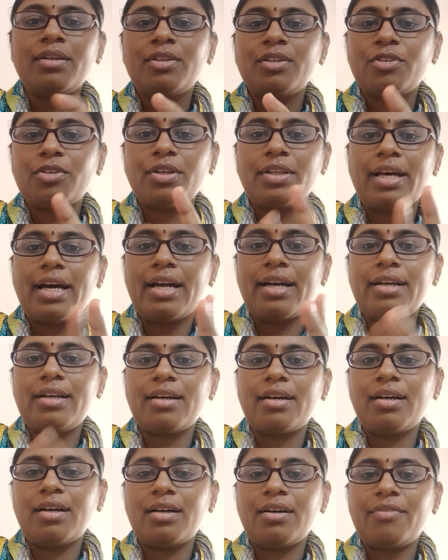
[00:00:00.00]
so
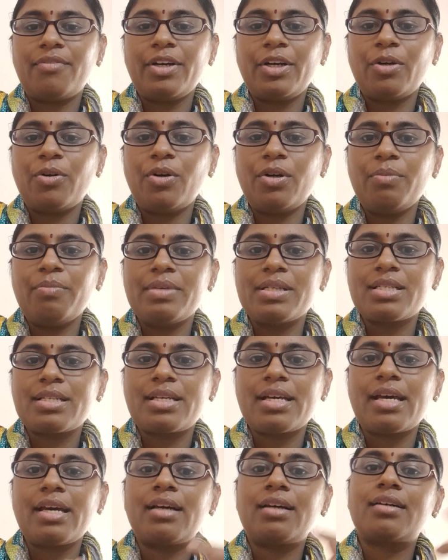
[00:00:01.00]
that we don't
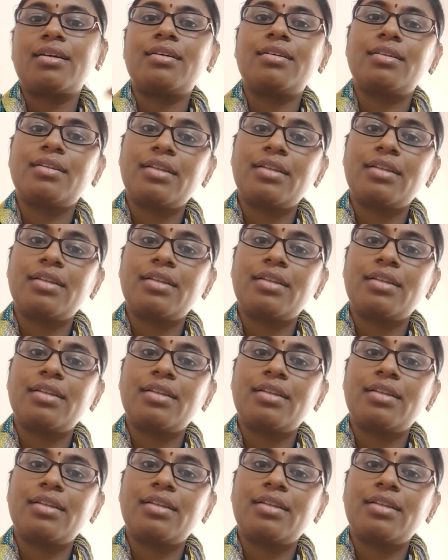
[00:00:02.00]
mistake